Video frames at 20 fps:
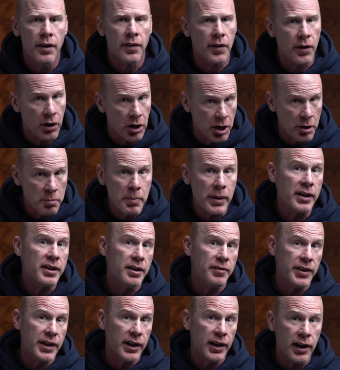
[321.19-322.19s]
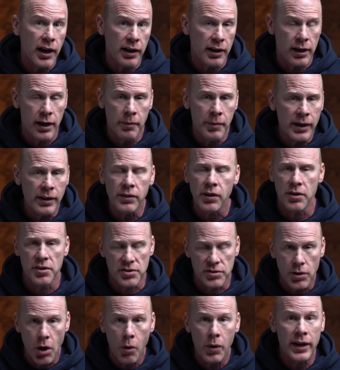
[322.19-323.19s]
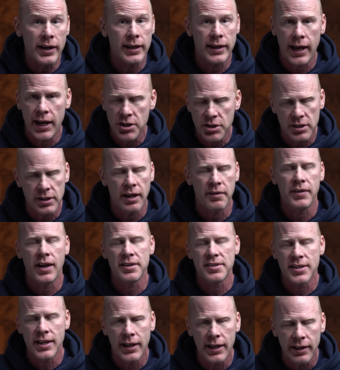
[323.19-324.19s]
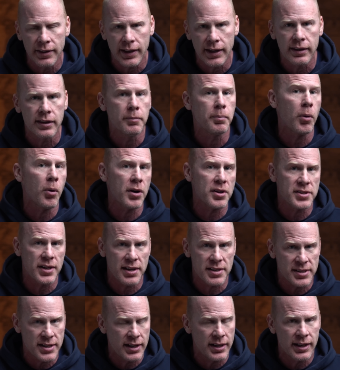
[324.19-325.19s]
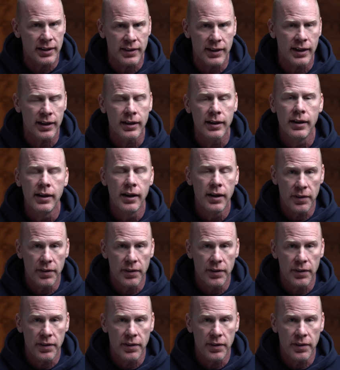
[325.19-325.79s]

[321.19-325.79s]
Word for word: There could be a dividend cut coming. There is no indication. They have not said anything. The board has not said anything.